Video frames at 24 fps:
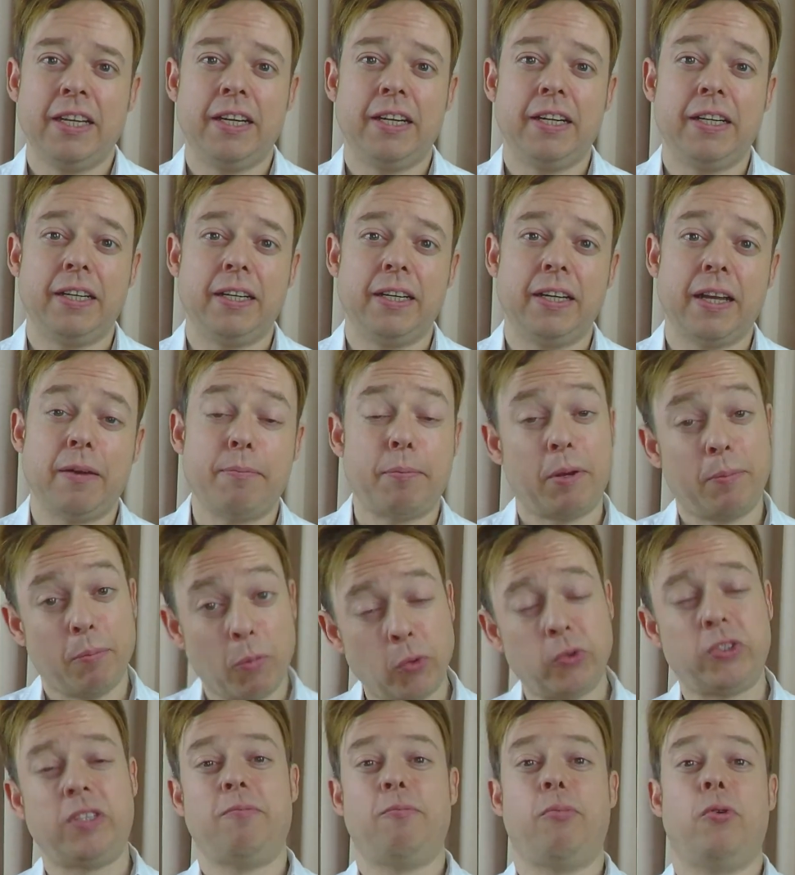But
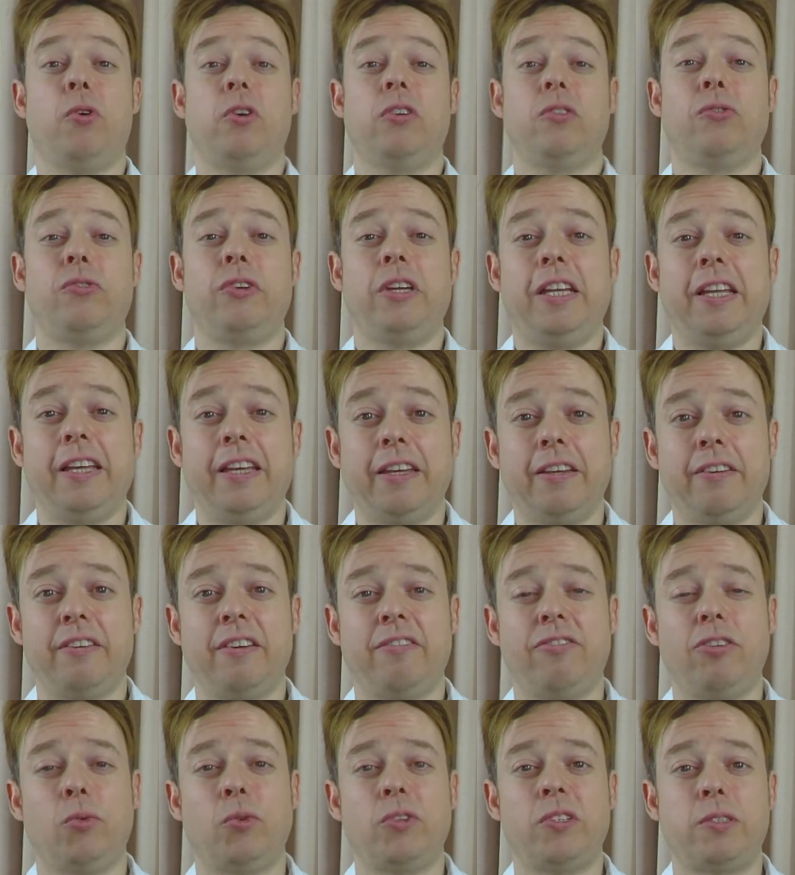most important, really,
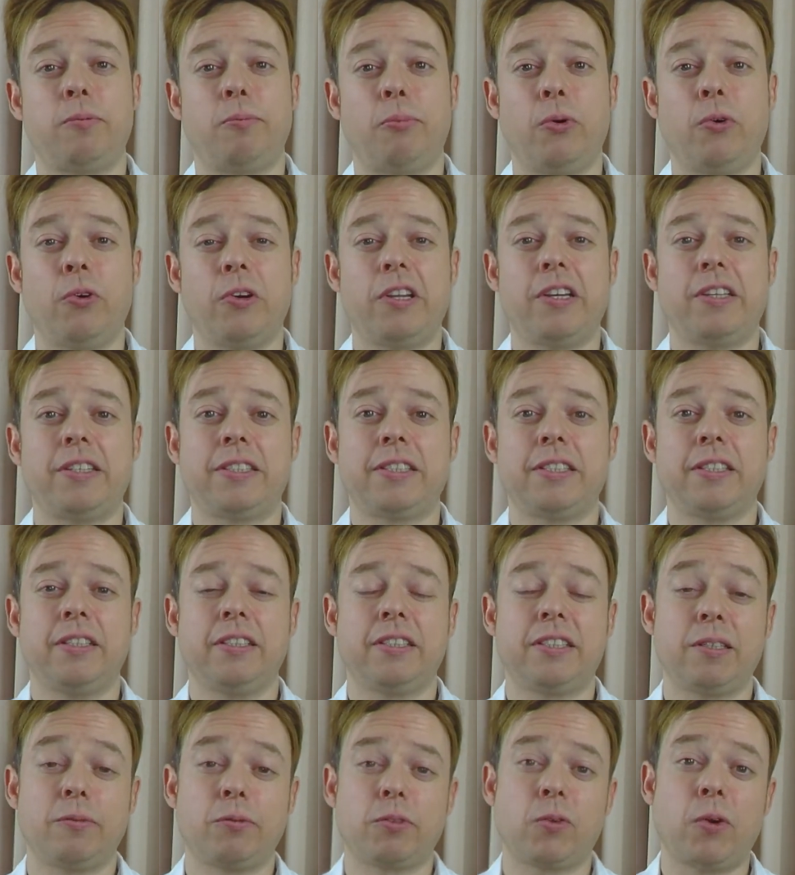if you want to support us,
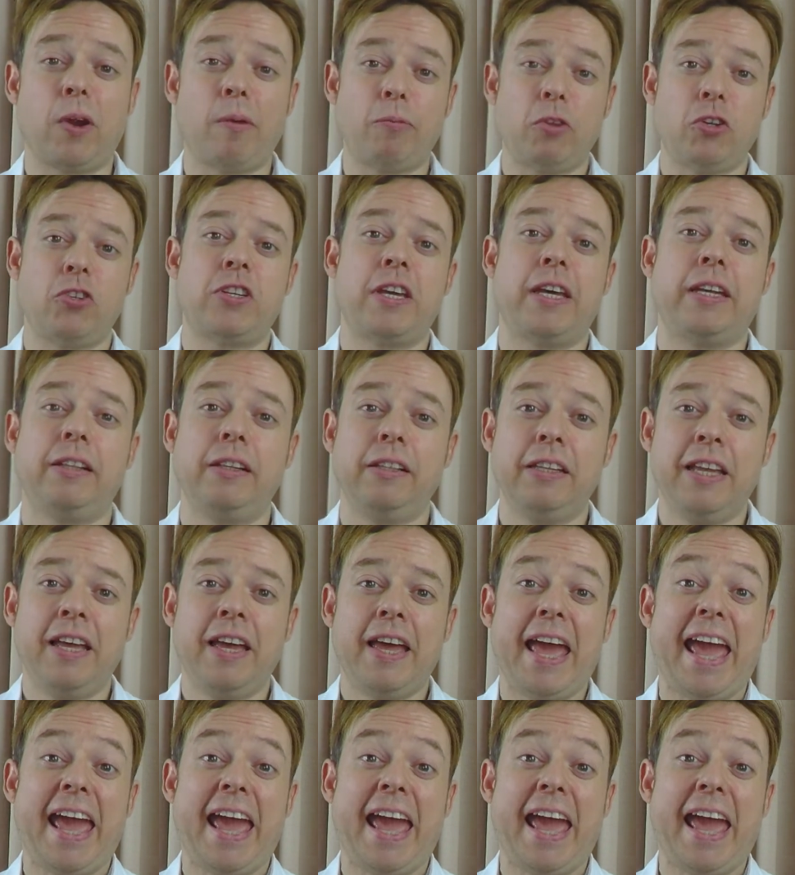subscribe to the channel.